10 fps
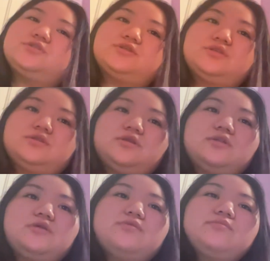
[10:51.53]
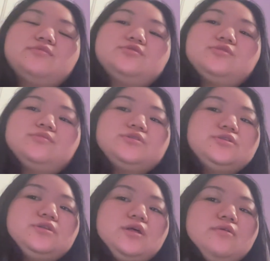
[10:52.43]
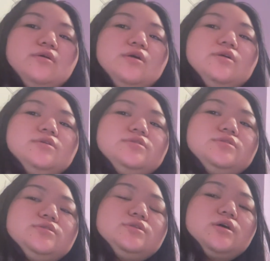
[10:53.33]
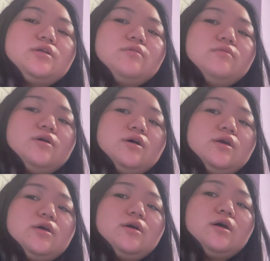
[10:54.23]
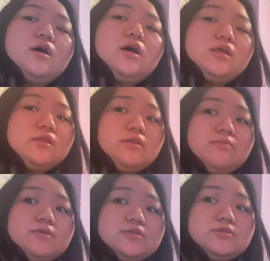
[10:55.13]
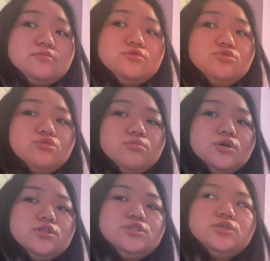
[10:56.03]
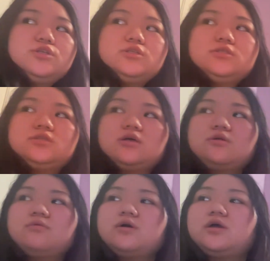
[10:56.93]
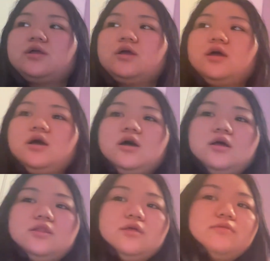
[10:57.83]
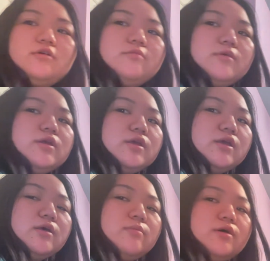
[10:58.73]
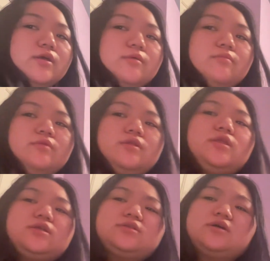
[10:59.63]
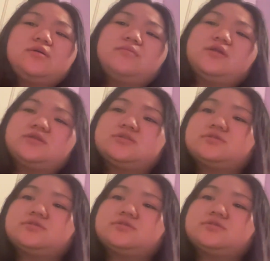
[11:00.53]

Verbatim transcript: to I love him so much to that. So exactly why I miss him so much and exactly why I love him and care about him. that's all I miss.